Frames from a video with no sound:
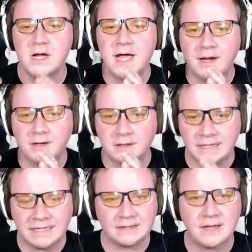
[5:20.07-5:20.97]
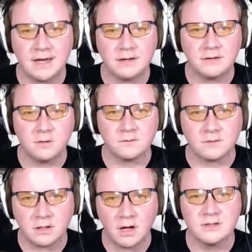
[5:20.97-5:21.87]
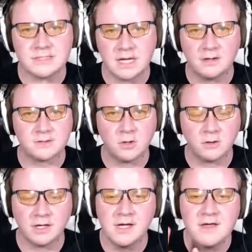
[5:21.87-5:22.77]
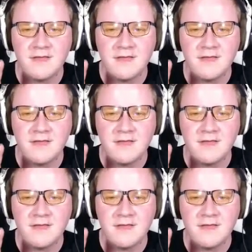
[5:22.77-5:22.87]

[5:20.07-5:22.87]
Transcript: and get that those guns on target,